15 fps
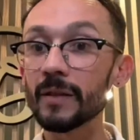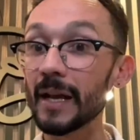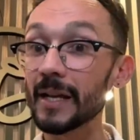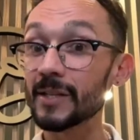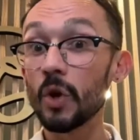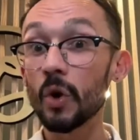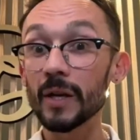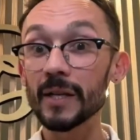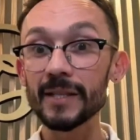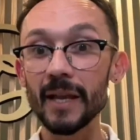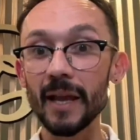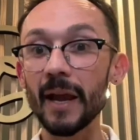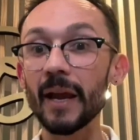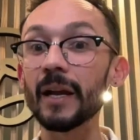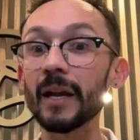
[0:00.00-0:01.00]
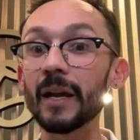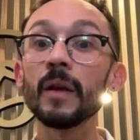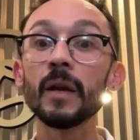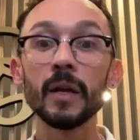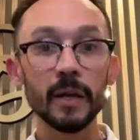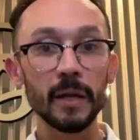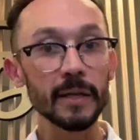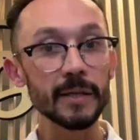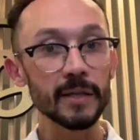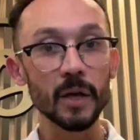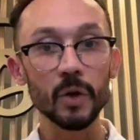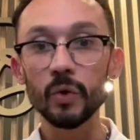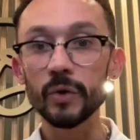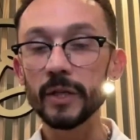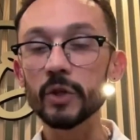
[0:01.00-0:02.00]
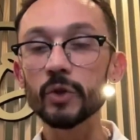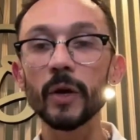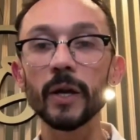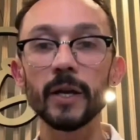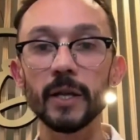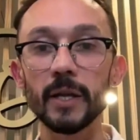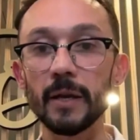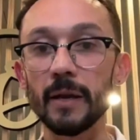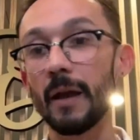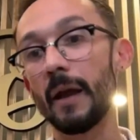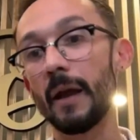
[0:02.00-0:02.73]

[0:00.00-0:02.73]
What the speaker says: as long as the hair is in a good integrity.